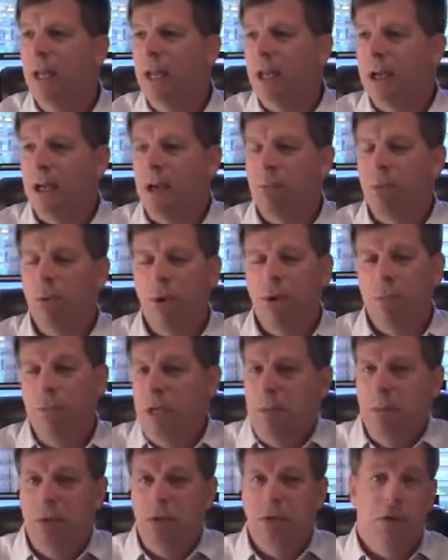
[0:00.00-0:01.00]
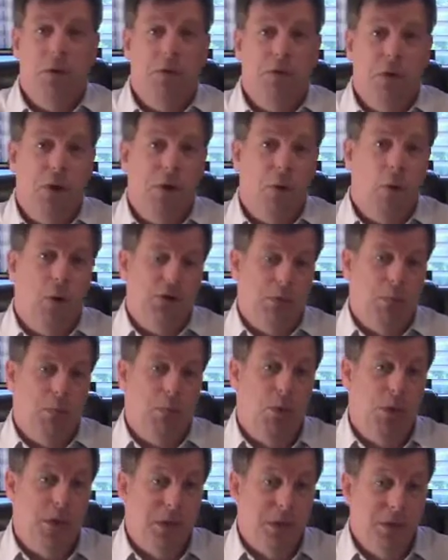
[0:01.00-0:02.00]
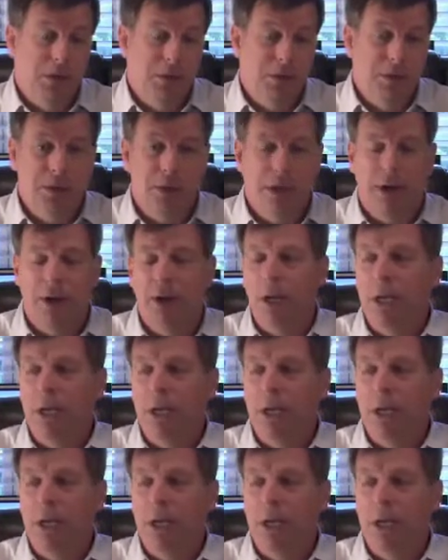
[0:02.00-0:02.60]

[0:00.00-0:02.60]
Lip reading: Number one, people don't know what to put in a newsletter.